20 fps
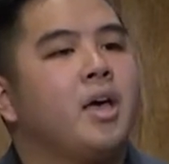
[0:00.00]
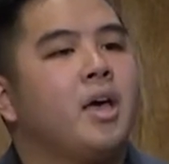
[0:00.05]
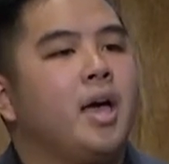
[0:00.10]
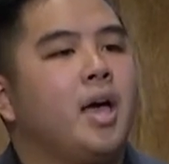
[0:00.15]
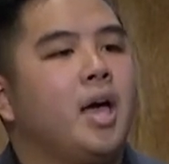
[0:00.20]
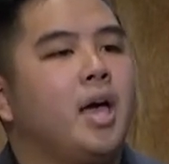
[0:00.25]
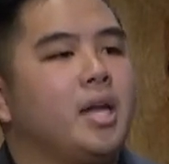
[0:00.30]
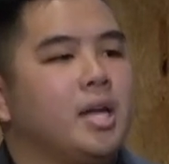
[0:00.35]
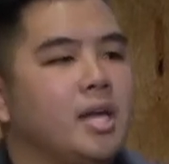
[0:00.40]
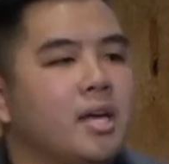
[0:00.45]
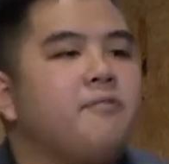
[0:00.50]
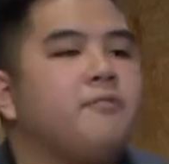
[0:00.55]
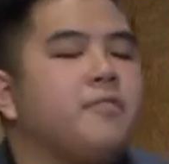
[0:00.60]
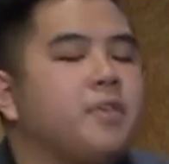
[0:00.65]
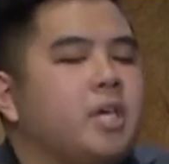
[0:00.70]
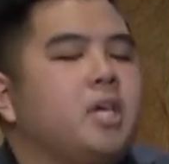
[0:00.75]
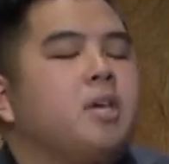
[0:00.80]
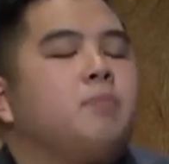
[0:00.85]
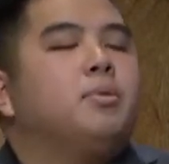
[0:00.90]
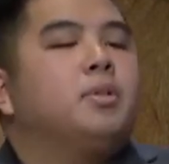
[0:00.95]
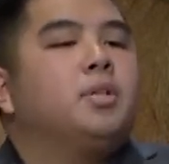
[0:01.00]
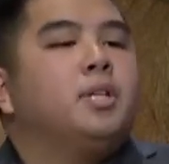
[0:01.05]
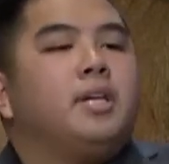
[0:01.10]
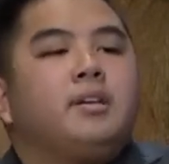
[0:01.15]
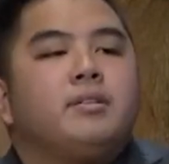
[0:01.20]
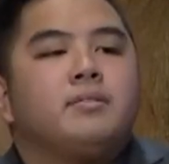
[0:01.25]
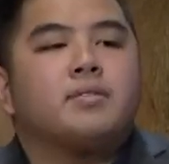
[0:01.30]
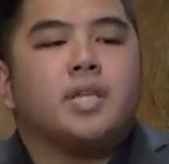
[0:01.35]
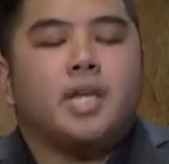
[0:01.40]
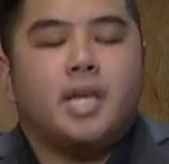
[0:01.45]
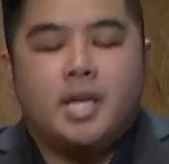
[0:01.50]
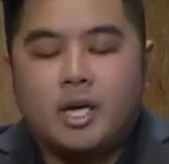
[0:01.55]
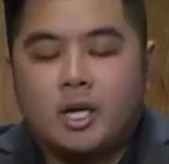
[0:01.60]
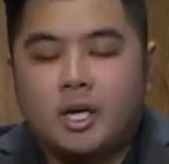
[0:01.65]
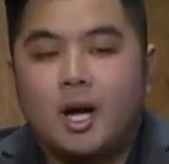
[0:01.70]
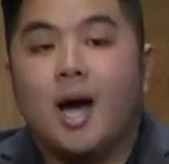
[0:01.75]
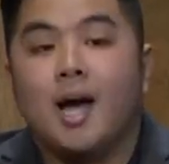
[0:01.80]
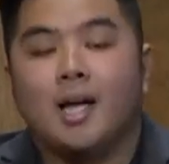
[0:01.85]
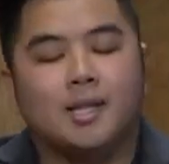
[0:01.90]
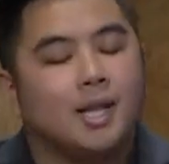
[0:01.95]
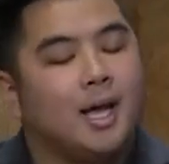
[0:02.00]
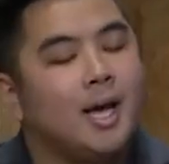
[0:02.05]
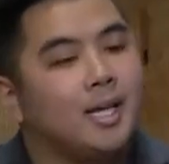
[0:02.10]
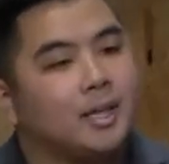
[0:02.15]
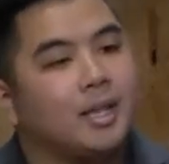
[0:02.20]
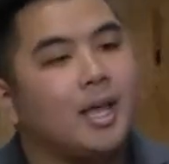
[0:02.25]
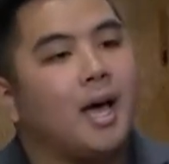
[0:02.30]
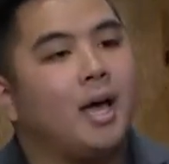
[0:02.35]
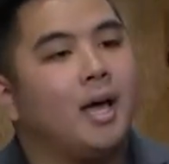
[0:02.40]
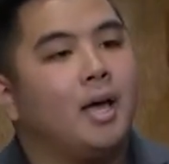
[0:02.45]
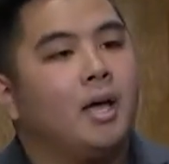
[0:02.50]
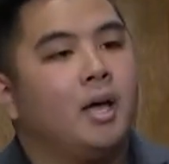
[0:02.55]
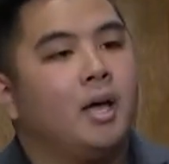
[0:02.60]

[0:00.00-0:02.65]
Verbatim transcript: And if he believes in a God like that,